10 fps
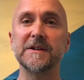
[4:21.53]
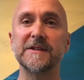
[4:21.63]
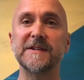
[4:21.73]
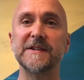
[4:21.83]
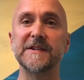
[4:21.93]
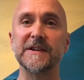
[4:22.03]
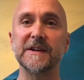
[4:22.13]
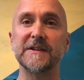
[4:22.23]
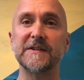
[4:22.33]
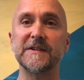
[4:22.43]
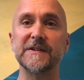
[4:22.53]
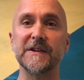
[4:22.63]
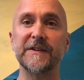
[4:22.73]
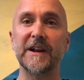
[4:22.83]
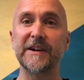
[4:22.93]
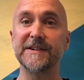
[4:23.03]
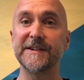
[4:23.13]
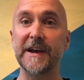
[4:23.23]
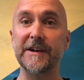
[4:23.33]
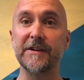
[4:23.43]
Z, Z, the letter
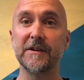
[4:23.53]
Z.